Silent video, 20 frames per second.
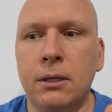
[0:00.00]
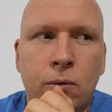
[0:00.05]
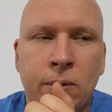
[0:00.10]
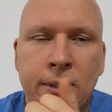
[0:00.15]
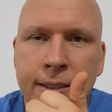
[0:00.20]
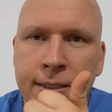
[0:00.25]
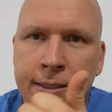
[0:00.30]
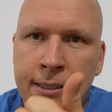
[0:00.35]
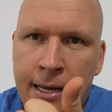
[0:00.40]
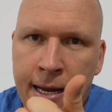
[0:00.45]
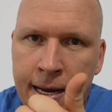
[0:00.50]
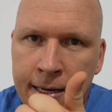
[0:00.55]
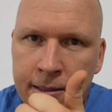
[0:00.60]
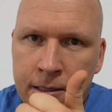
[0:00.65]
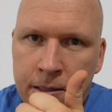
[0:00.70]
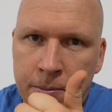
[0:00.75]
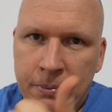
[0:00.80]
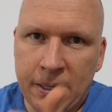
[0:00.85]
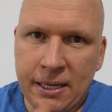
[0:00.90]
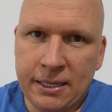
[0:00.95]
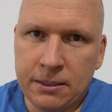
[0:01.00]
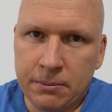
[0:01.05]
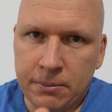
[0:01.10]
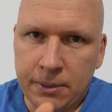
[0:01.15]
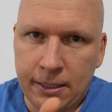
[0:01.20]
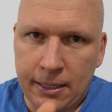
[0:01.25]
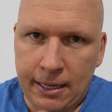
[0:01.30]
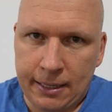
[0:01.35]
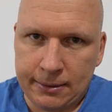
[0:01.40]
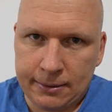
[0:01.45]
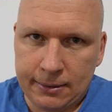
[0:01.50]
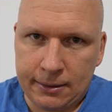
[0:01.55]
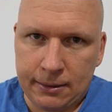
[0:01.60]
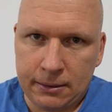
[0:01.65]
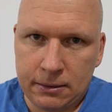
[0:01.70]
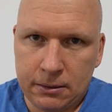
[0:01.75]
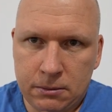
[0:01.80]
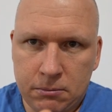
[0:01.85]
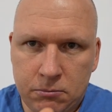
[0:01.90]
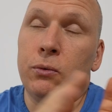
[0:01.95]
we didn't have replaceable
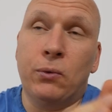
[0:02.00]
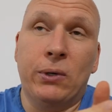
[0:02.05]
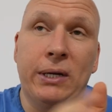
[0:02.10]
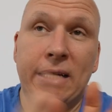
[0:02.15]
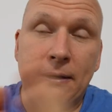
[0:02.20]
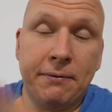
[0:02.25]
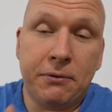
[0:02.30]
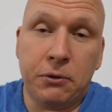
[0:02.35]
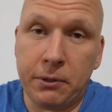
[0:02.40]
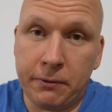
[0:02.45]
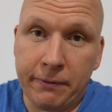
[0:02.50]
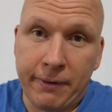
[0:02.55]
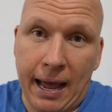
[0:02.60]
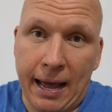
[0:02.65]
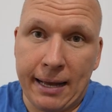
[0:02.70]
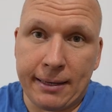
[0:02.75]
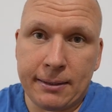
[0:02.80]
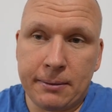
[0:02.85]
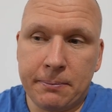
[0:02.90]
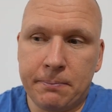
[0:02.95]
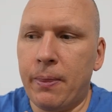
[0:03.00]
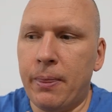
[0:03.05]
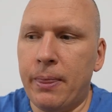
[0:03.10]
lenses. We lived with that.